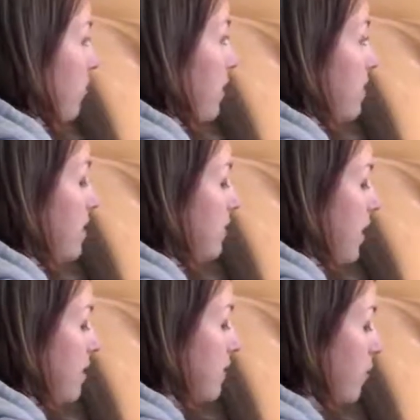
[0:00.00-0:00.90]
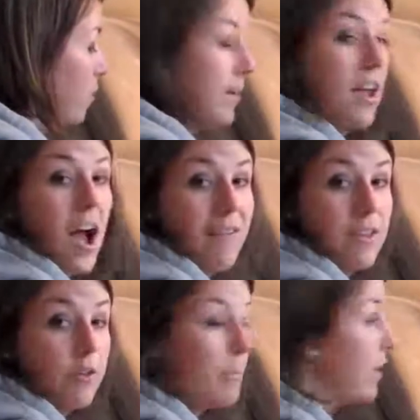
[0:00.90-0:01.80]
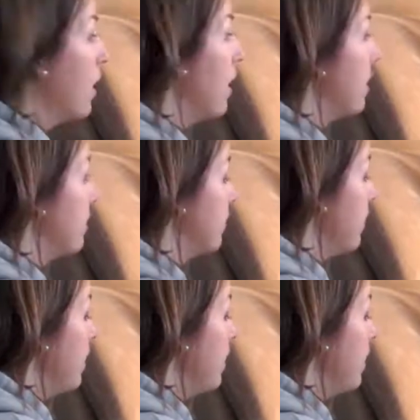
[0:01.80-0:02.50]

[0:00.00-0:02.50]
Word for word: In this case, it's pretty obvious because